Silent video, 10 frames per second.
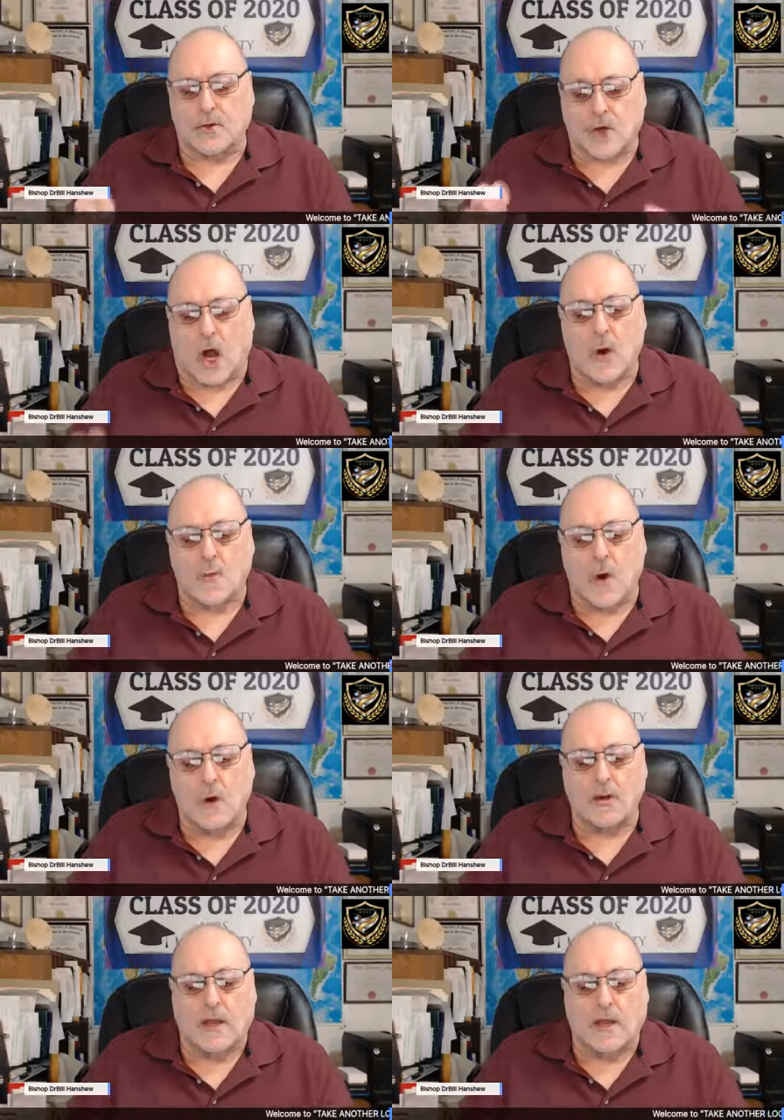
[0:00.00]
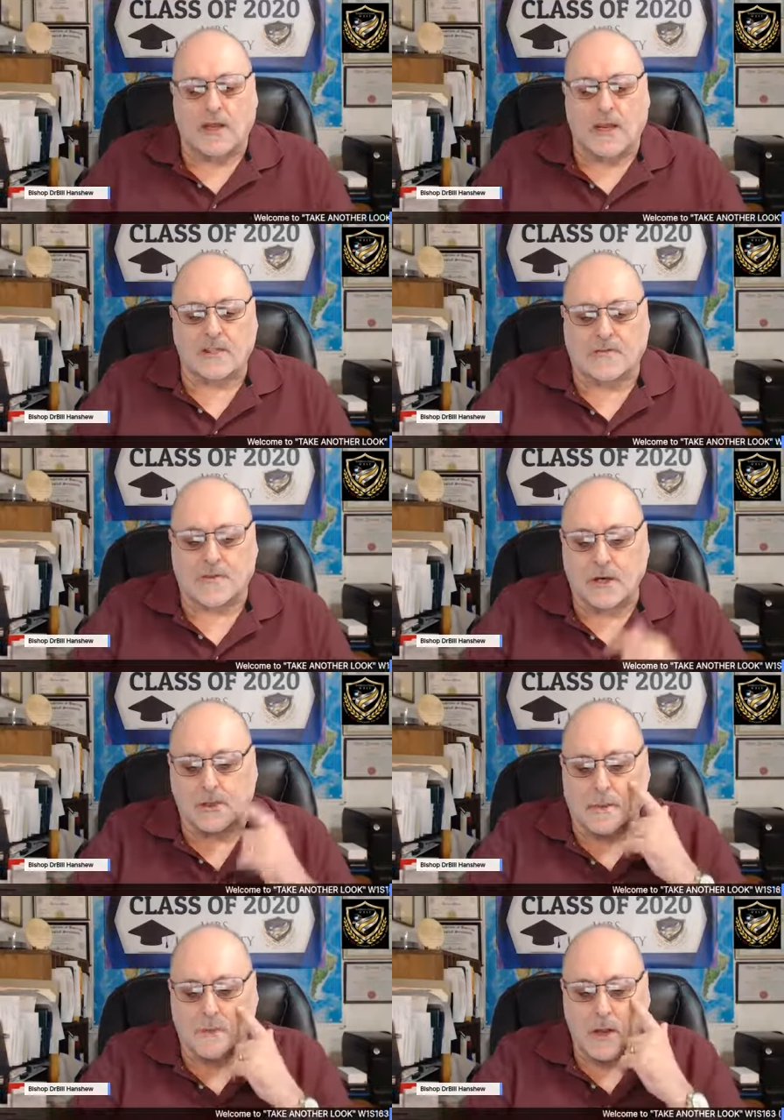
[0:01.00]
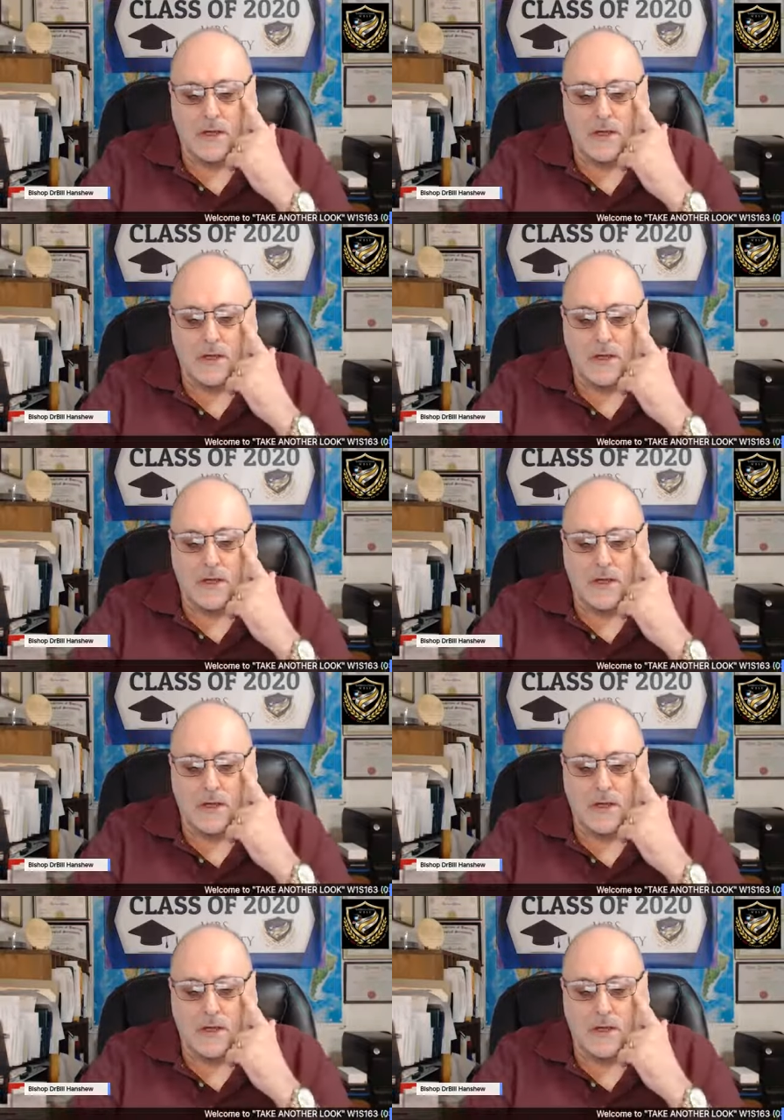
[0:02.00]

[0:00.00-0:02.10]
John wrote in his vision.